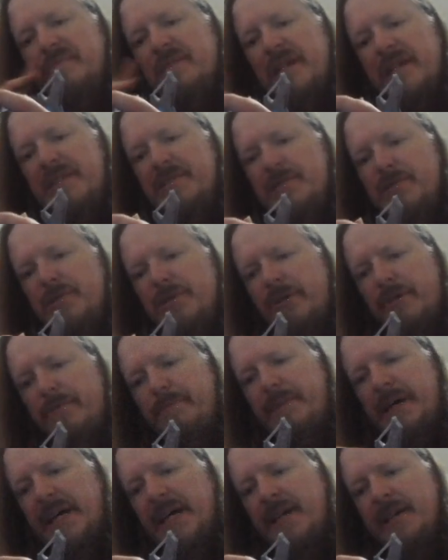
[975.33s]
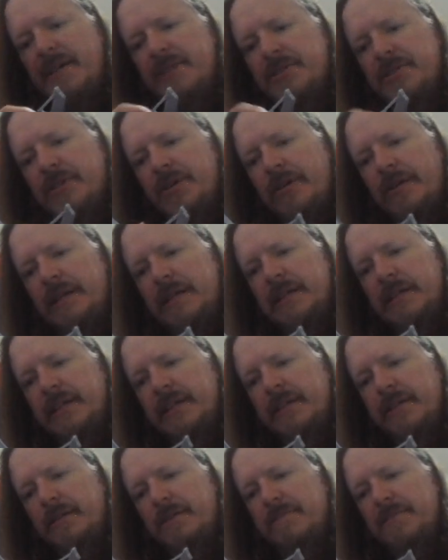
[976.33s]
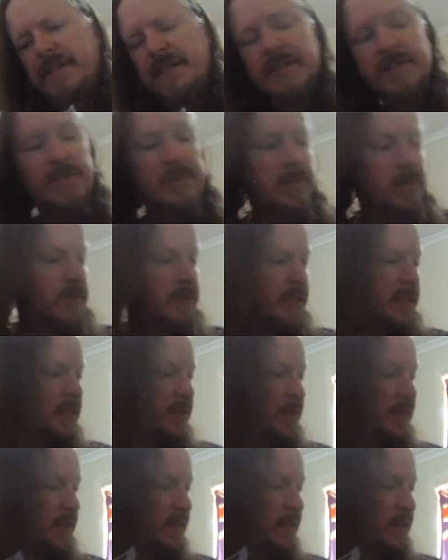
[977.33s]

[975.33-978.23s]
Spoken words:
It's not made entirely obvious looking at